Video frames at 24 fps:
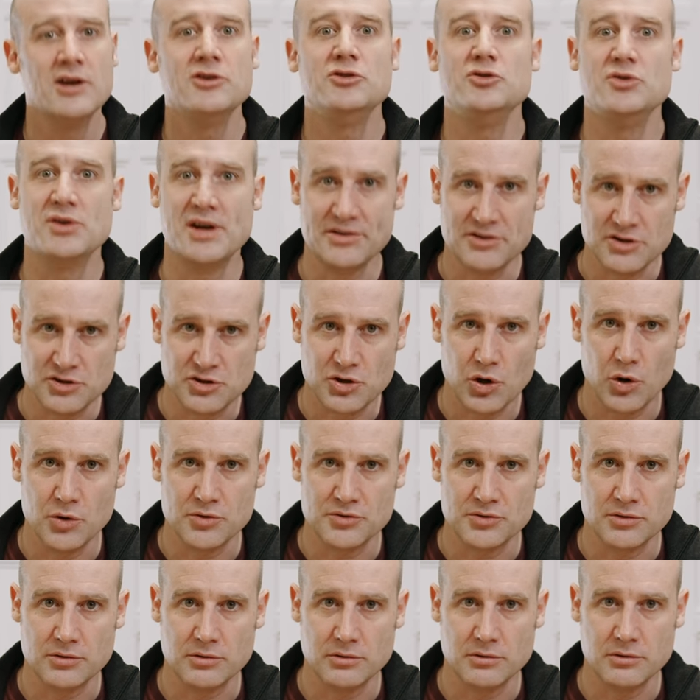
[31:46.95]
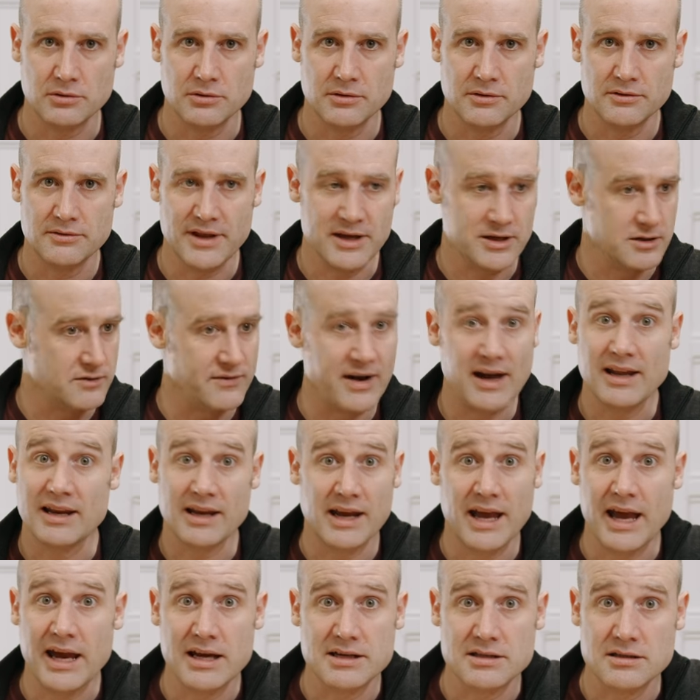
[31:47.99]
you get the total that you've
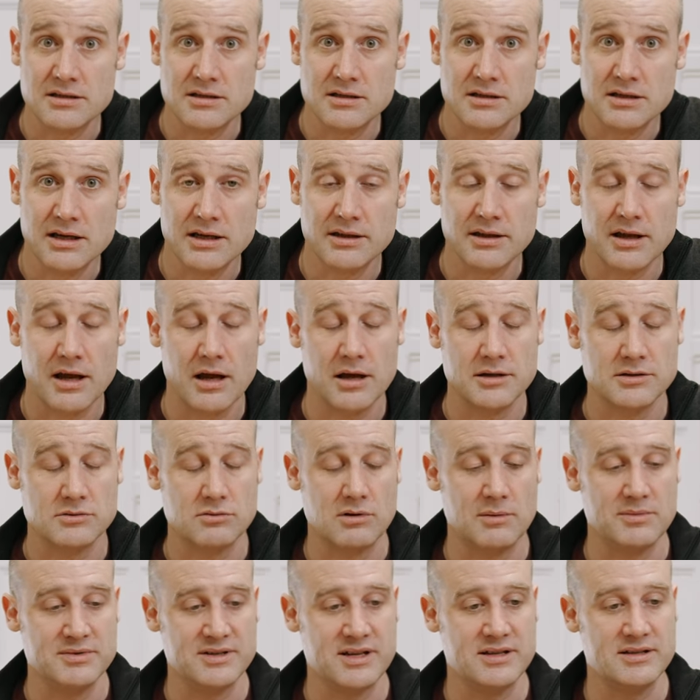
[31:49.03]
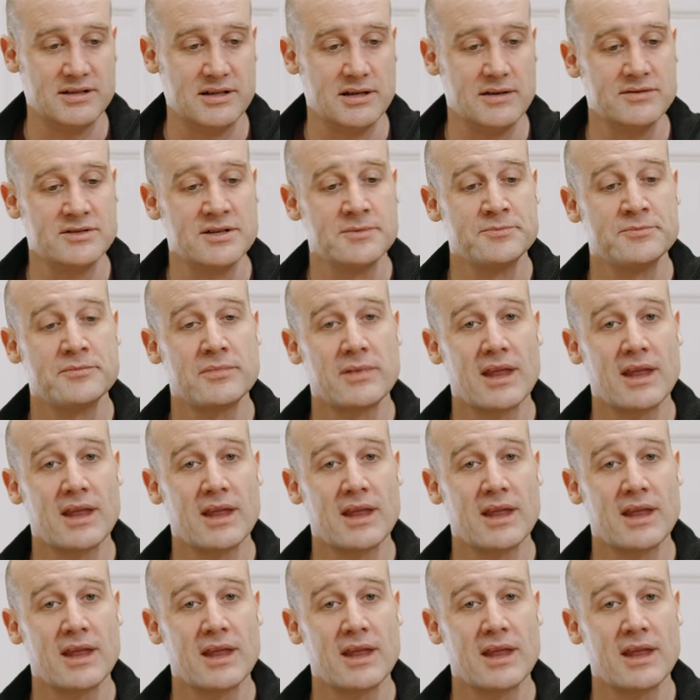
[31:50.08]
allocated in the House of Representatives.